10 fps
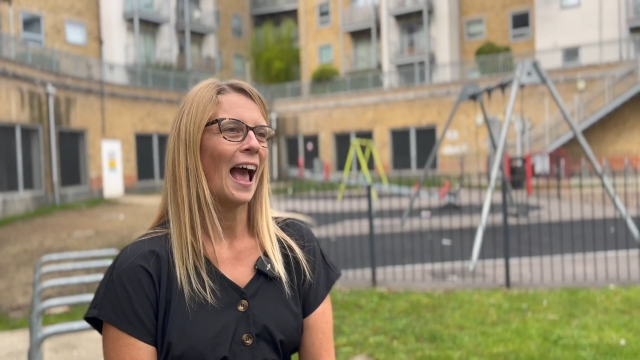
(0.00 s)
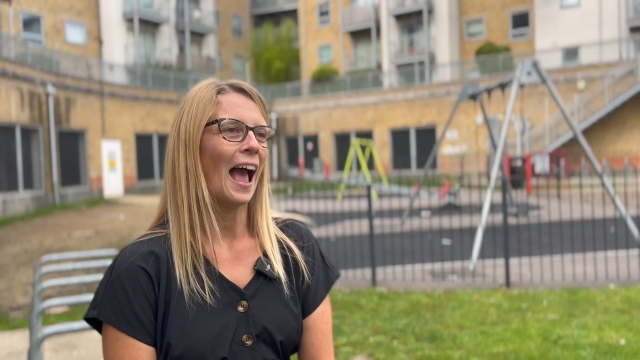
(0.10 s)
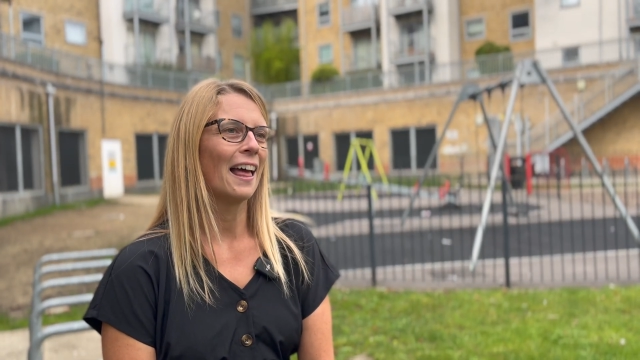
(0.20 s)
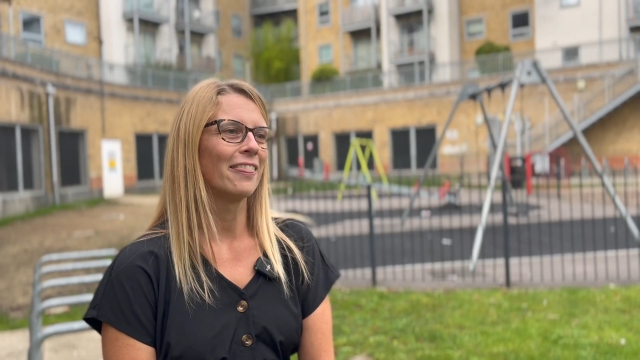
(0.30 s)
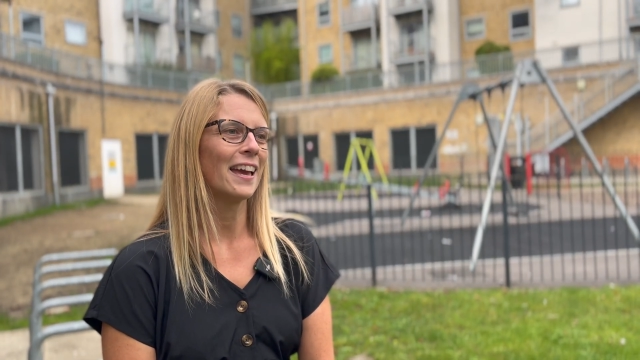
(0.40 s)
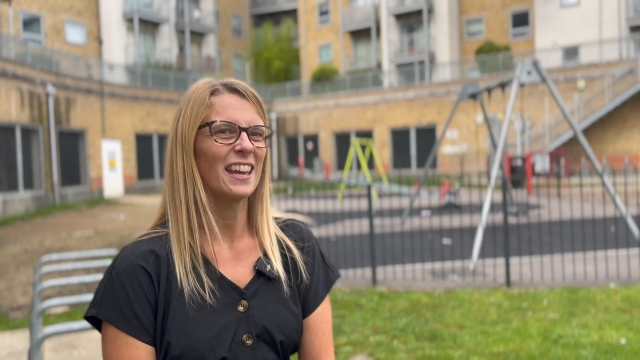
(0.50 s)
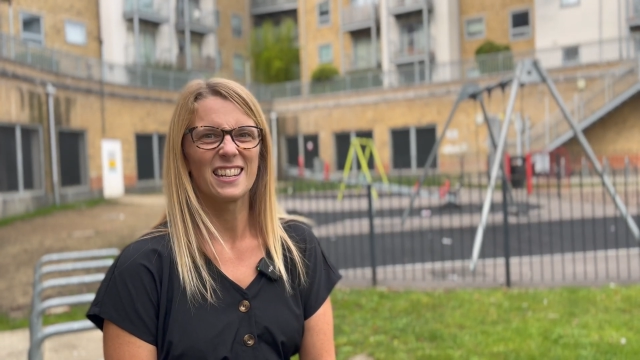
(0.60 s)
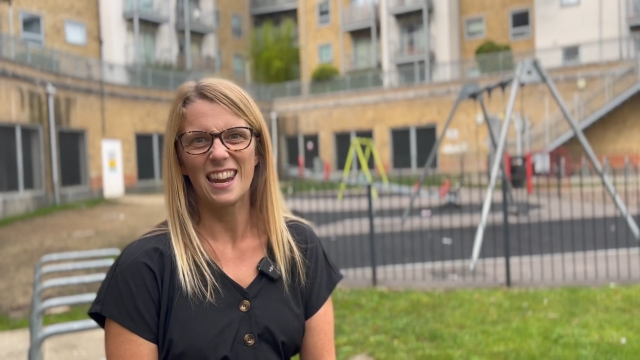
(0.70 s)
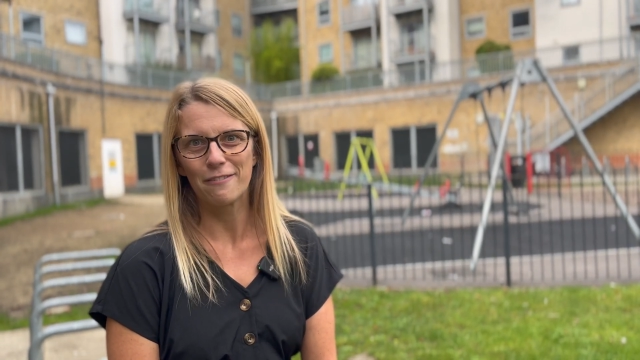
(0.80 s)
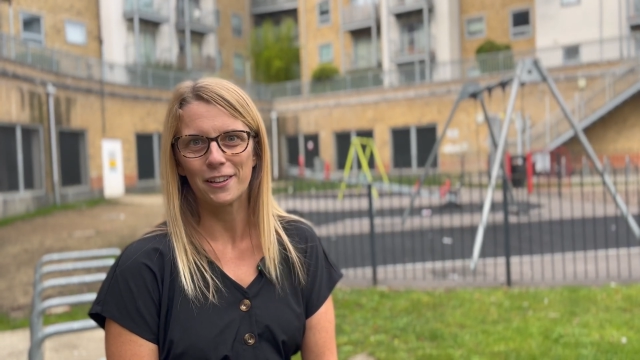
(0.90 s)
And they
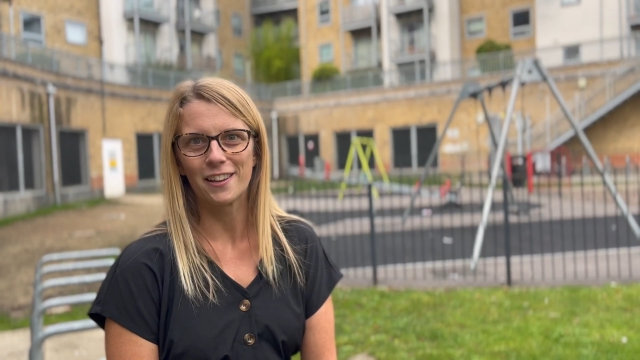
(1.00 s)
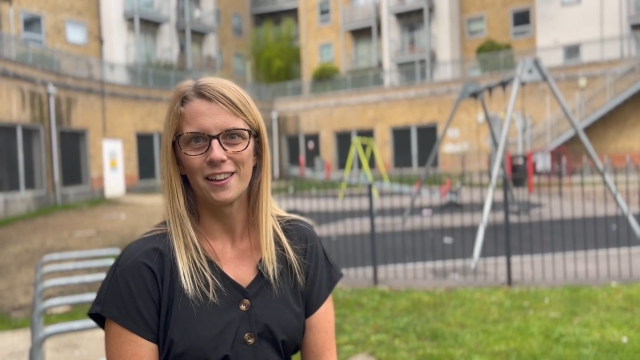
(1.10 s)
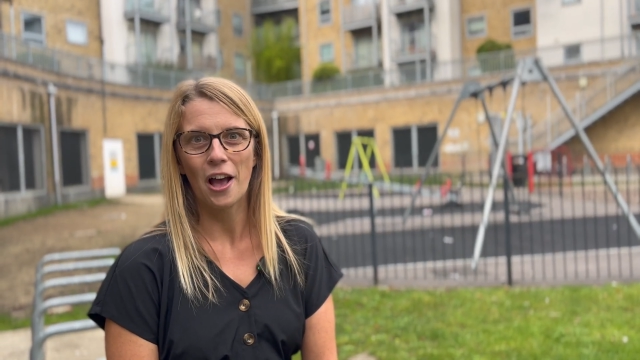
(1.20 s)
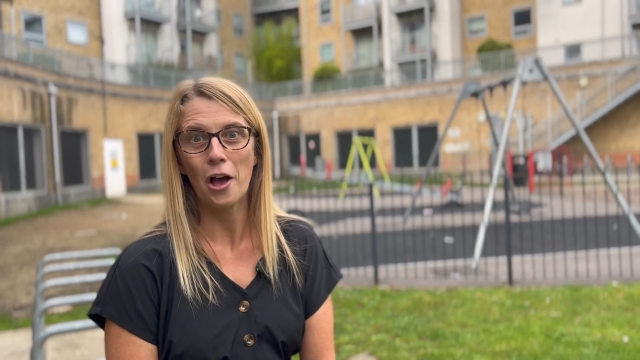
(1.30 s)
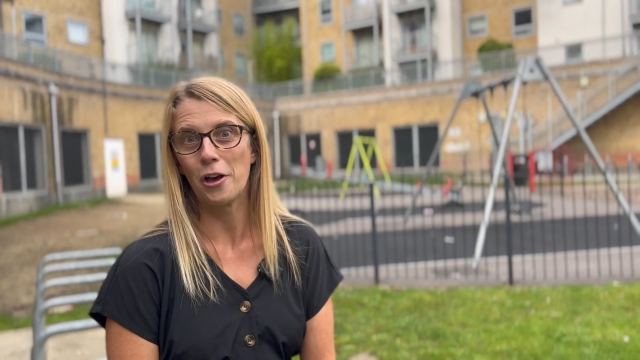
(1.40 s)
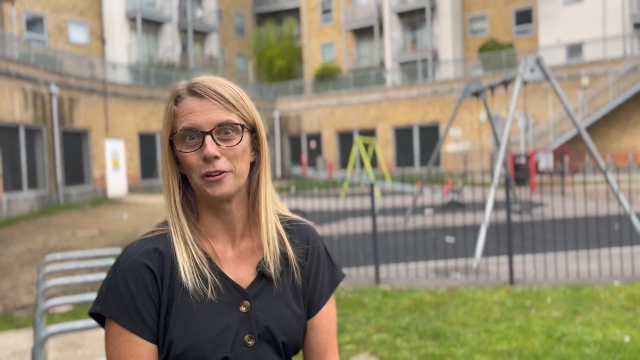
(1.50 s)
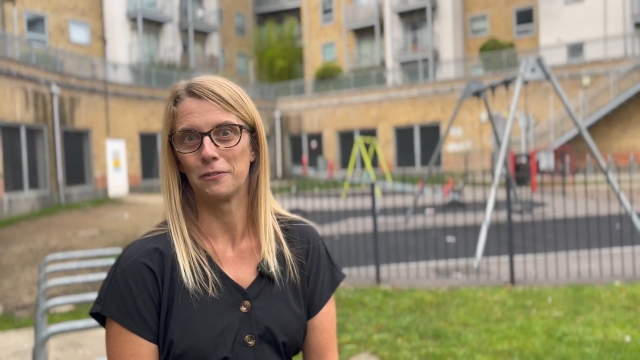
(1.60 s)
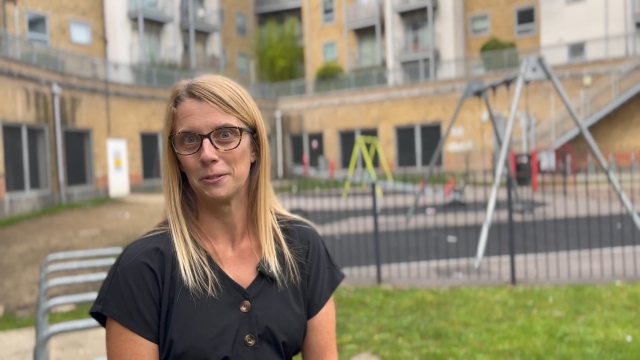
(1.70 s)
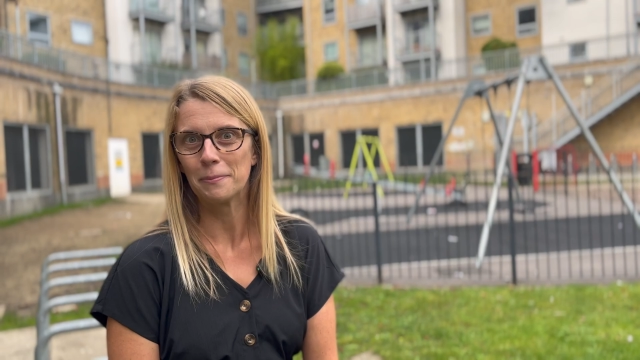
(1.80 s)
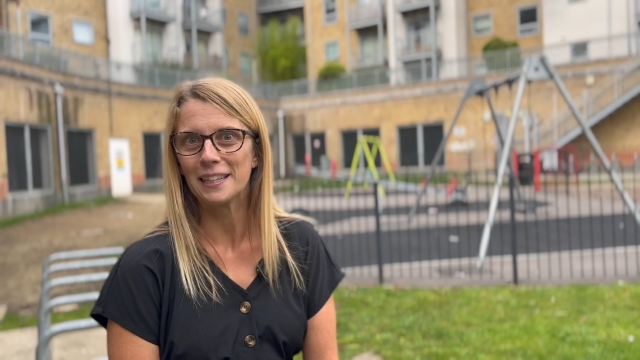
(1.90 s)
had never heard of St.